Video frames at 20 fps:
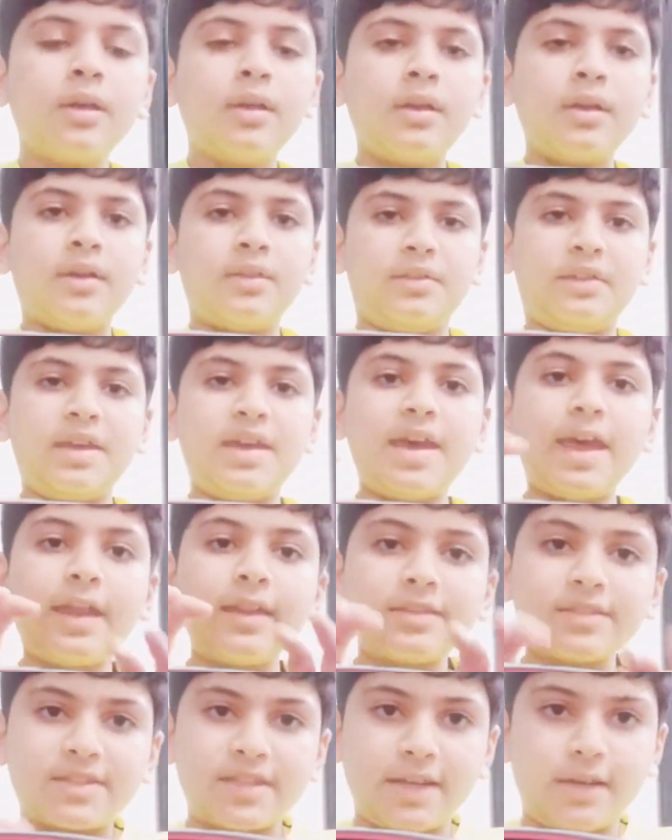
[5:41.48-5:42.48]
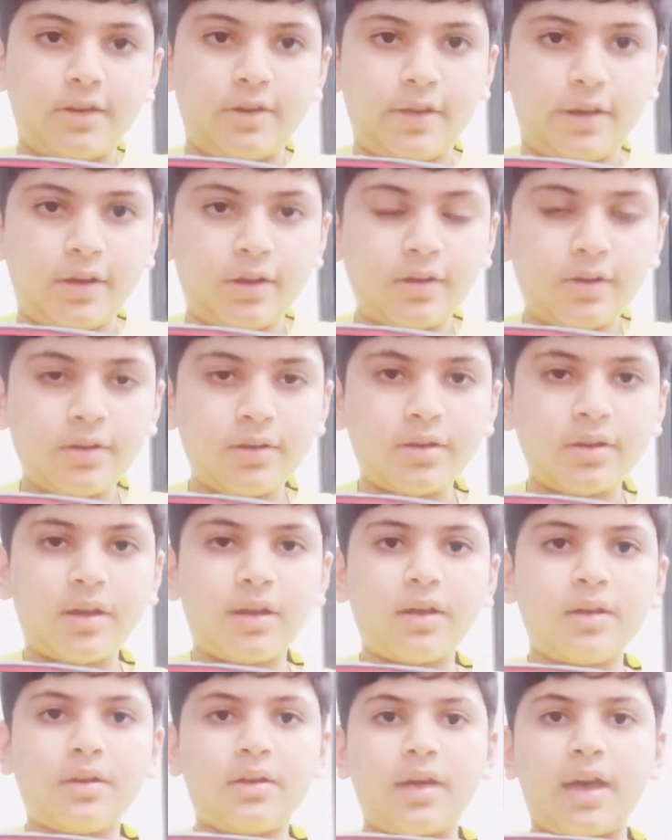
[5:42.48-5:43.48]
The interior,
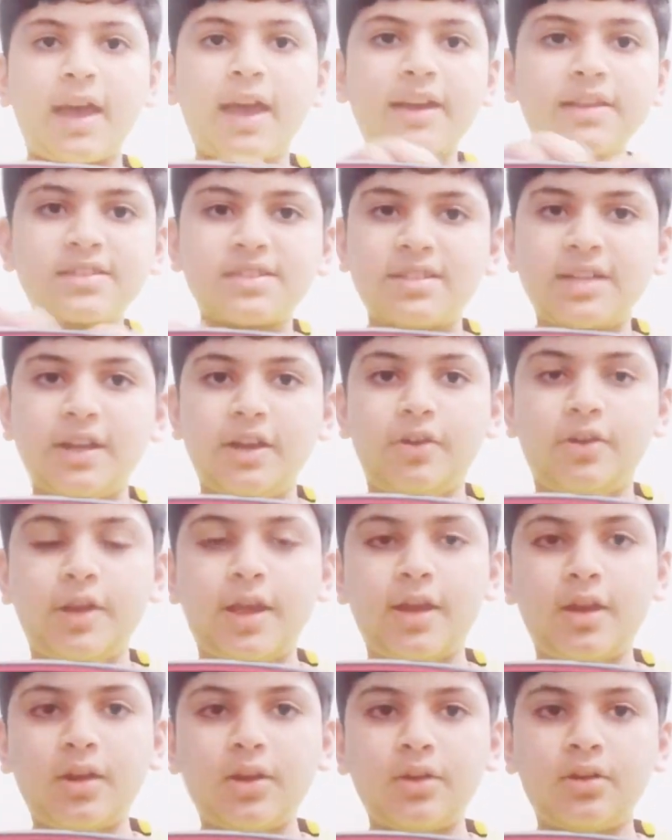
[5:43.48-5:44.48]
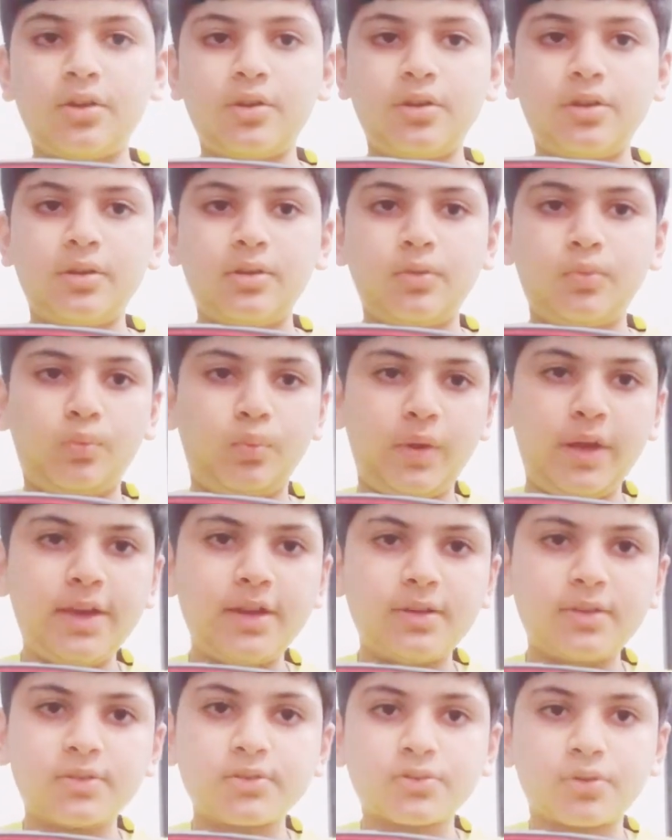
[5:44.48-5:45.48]
exterior,
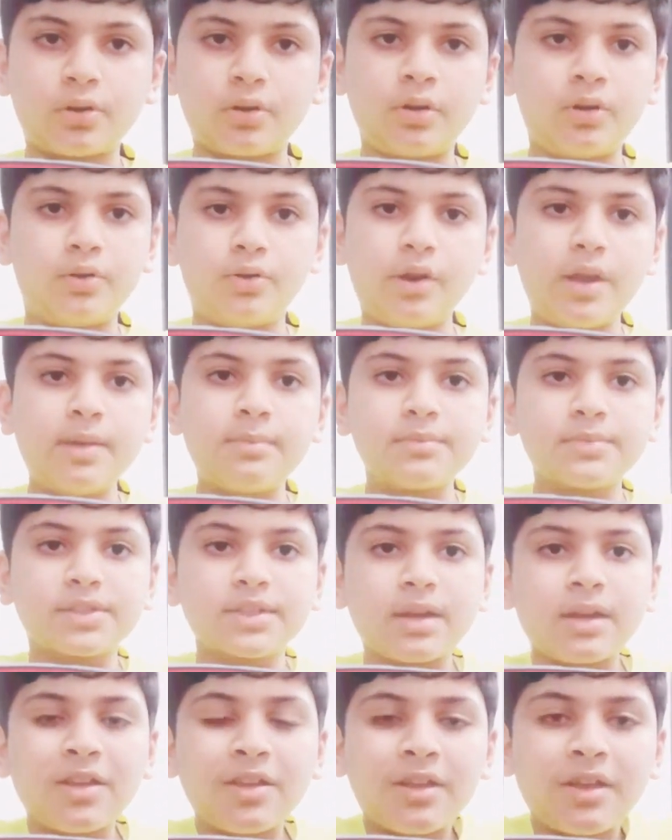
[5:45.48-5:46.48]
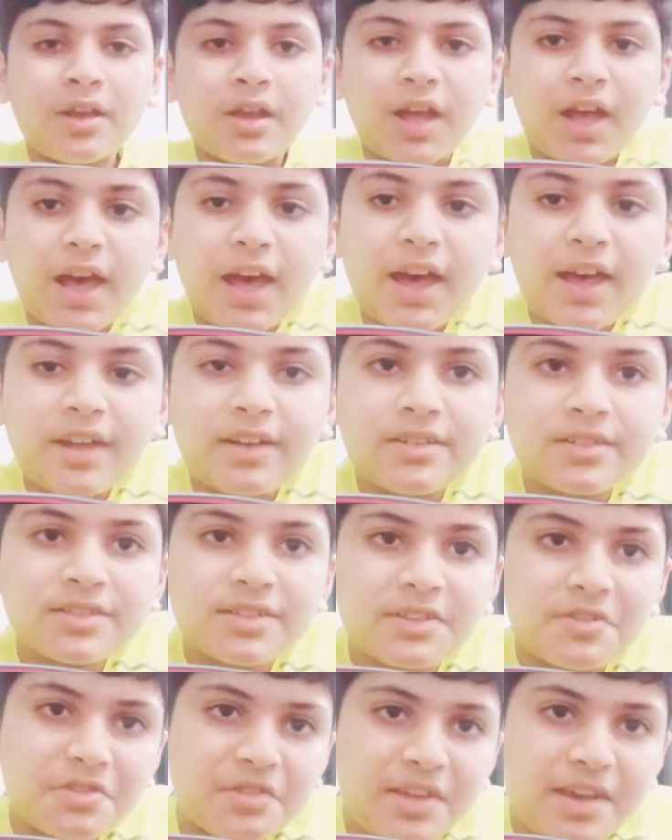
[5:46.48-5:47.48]
wheels or rims, and
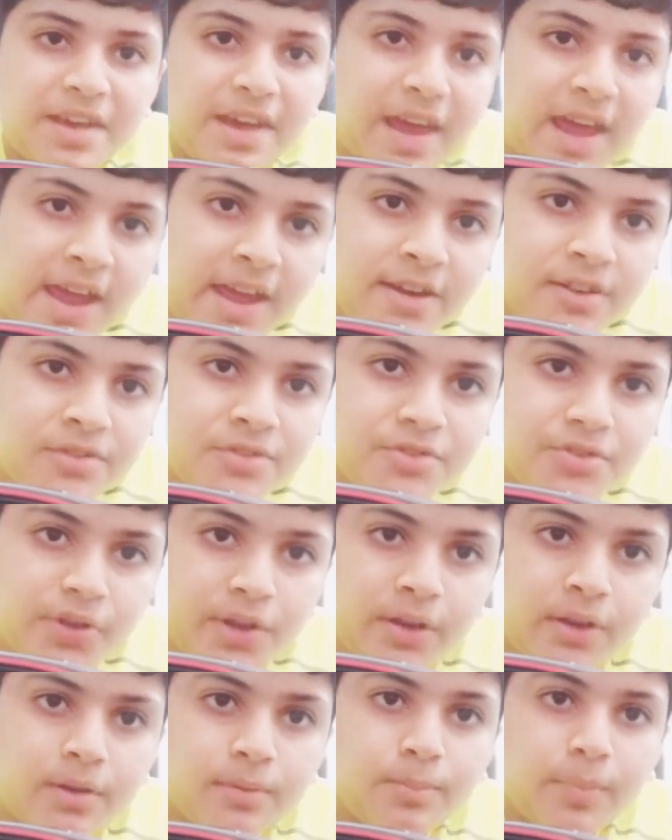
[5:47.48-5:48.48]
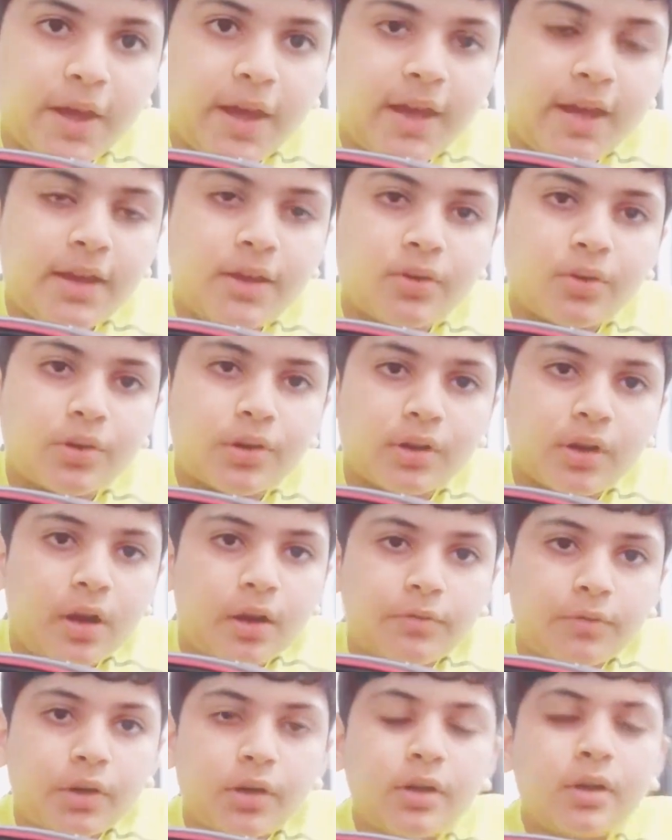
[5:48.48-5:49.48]
the engine bay or
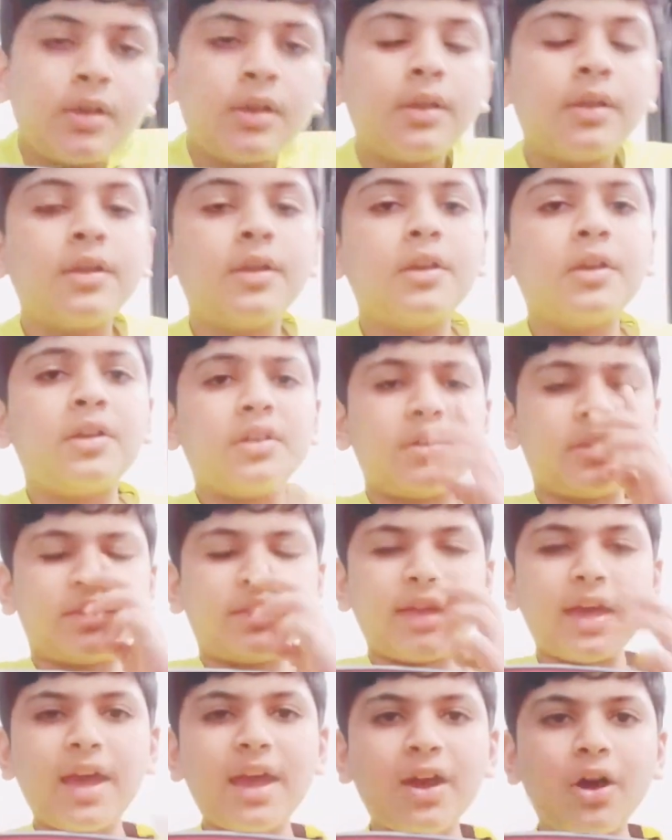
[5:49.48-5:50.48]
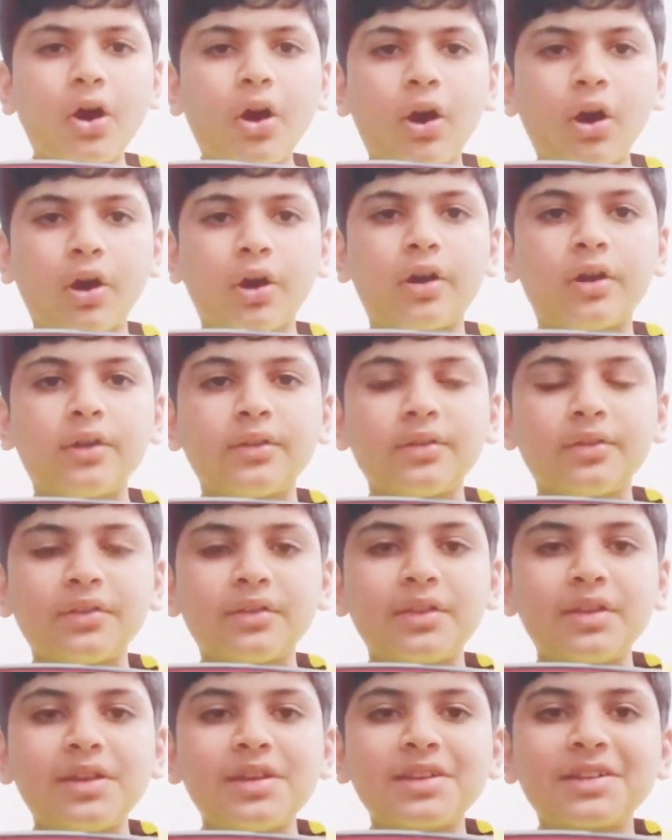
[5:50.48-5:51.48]
cover, they are
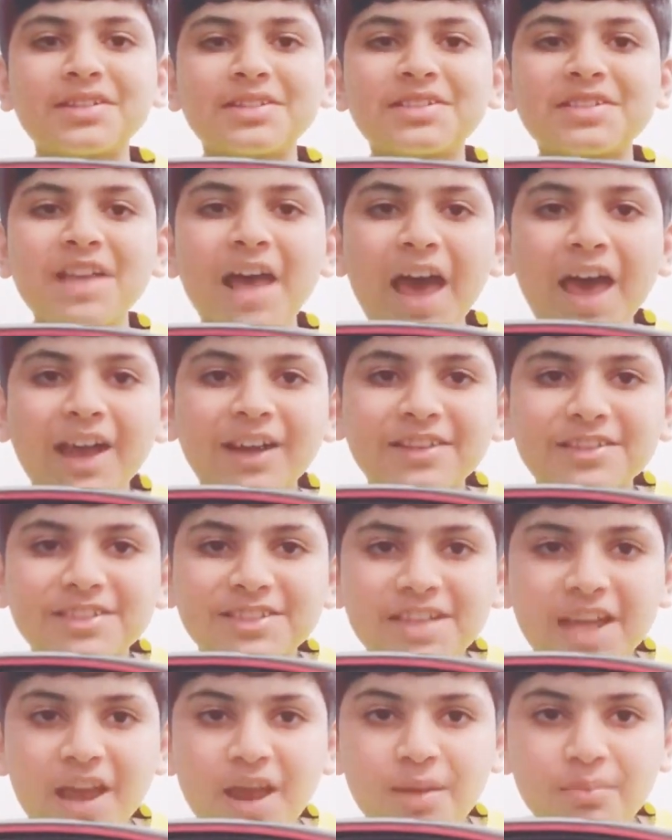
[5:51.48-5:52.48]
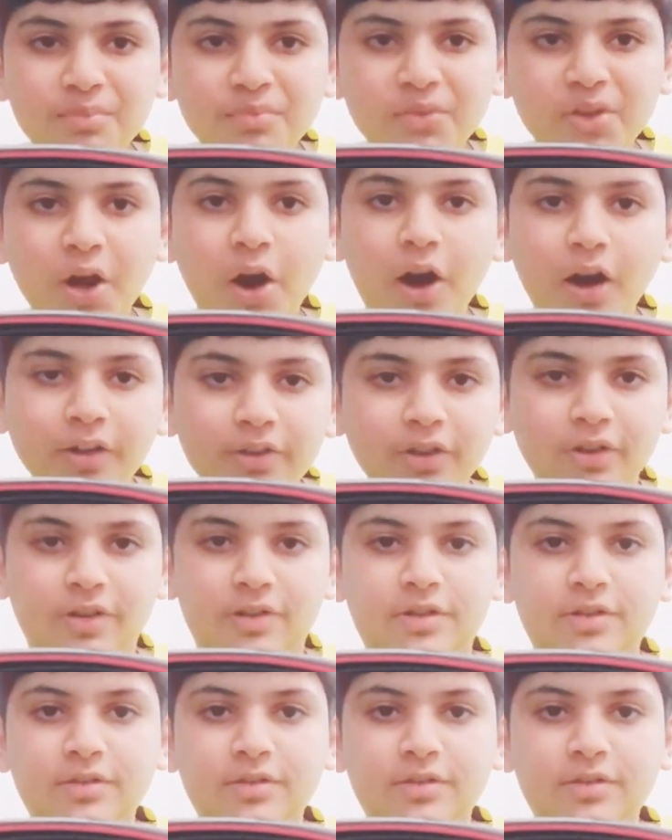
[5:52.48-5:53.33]
the exact same color.